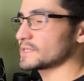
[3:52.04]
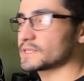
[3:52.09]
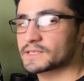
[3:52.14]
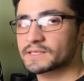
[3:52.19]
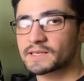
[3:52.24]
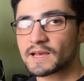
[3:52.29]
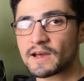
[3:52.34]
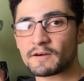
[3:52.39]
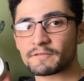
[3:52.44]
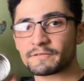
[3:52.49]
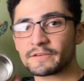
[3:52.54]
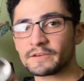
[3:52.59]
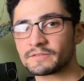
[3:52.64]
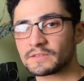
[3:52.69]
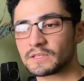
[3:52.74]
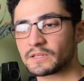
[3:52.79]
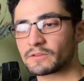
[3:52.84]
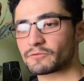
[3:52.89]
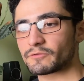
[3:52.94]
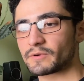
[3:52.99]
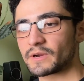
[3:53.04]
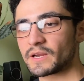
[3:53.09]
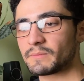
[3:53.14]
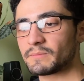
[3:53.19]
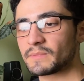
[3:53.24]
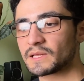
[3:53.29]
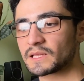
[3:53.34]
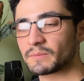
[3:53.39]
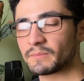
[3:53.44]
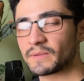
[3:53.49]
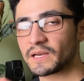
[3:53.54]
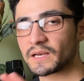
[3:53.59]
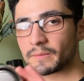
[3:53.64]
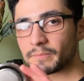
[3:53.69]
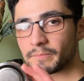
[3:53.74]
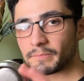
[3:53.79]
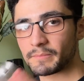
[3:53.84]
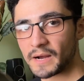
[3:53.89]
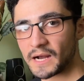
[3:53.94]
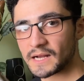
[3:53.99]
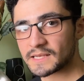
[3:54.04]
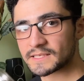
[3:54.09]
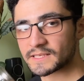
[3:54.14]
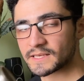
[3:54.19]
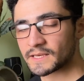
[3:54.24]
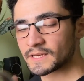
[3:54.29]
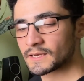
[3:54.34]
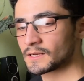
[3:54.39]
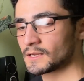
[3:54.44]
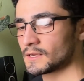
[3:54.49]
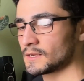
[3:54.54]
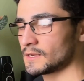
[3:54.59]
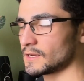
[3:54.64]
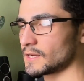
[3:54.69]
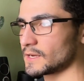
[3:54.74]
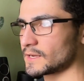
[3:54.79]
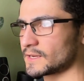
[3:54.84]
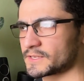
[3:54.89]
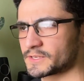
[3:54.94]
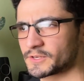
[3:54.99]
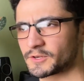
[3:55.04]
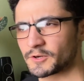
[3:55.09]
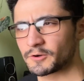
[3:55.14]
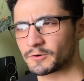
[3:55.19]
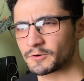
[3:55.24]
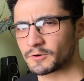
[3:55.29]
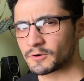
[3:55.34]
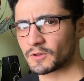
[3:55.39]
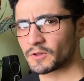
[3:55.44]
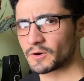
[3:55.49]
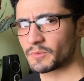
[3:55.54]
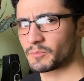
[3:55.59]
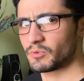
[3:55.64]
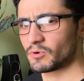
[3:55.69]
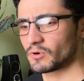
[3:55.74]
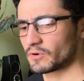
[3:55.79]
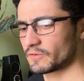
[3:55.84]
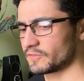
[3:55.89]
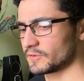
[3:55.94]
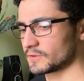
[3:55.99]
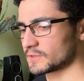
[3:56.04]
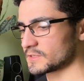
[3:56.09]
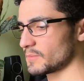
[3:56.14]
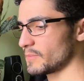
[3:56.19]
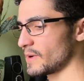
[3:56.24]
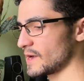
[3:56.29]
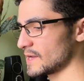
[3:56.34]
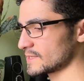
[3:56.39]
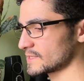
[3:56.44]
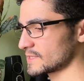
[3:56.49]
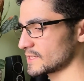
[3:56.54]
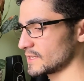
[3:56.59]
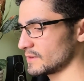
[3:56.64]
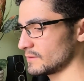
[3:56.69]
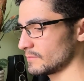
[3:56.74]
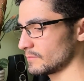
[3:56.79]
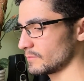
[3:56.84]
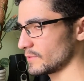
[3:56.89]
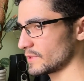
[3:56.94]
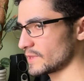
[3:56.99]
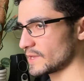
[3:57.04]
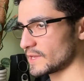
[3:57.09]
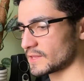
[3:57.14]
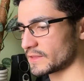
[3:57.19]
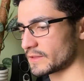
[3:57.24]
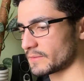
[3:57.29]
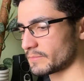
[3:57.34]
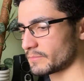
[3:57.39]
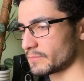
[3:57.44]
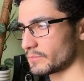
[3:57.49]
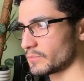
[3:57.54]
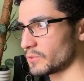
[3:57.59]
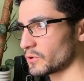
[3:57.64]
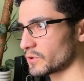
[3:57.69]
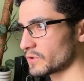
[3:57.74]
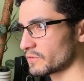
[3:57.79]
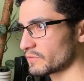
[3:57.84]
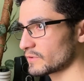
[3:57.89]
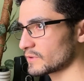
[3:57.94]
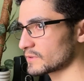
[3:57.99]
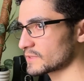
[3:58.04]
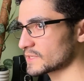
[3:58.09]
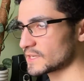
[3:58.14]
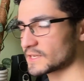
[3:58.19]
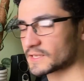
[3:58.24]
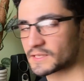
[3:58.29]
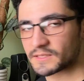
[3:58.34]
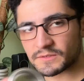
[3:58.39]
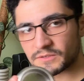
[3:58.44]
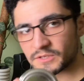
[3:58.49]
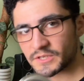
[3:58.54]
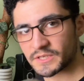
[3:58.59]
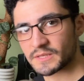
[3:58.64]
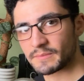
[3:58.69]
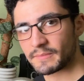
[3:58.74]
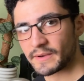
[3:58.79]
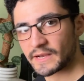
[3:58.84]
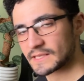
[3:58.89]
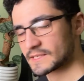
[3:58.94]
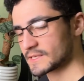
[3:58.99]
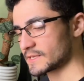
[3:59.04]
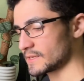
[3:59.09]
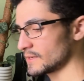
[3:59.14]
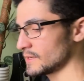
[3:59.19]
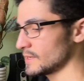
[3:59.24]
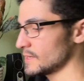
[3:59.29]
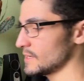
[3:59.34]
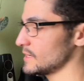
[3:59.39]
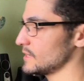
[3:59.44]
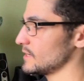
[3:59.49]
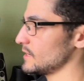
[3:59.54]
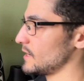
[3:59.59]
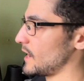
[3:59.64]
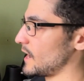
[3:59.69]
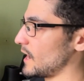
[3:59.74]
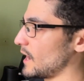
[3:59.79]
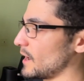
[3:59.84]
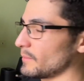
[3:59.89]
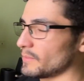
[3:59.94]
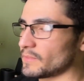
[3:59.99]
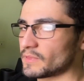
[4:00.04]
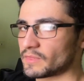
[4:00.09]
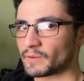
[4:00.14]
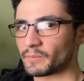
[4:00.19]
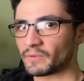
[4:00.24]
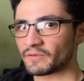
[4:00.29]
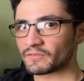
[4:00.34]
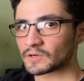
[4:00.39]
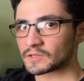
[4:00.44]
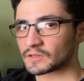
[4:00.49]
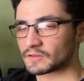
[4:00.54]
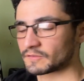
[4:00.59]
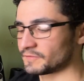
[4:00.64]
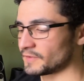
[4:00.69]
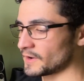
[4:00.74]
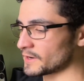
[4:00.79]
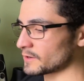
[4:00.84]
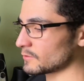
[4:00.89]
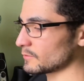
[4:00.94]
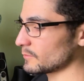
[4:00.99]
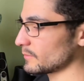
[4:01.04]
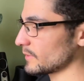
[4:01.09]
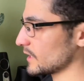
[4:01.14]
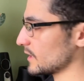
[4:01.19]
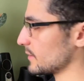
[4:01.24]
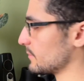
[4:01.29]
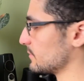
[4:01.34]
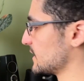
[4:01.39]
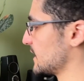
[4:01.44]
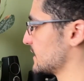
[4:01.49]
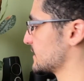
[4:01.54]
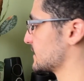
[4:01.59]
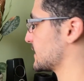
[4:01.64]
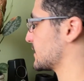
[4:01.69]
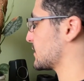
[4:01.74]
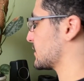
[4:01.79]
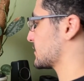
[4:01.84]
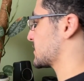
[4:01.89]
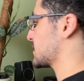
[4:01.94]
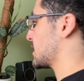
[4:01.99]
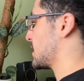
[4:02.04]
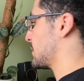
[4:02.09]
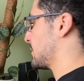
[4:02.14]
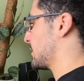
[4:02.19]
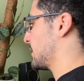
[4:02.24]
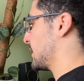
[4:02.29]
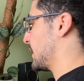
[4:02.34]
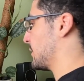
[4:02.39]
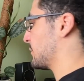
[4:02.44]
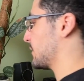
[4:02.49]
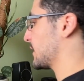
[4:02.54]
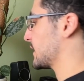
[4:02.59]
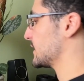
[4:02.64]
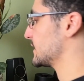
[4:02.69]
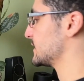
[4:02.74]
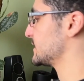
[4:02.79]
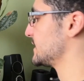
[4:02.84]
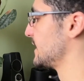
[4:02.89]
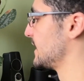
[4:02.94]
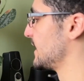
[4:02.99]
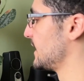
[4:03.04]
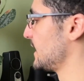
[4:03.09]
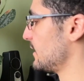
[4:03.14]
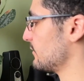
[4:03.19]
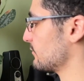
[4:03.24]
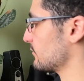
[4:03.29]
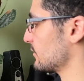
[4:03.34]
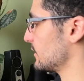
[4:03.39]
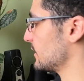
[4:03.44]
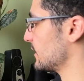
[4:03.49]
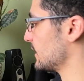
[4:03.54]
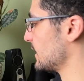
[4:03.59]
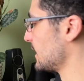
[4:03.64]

is our 53mm basket. I guess you could call it a portafilter basket without the portafilter, just the basket. Then we've got the funnel. We're going to place that on top and we're going to tear everything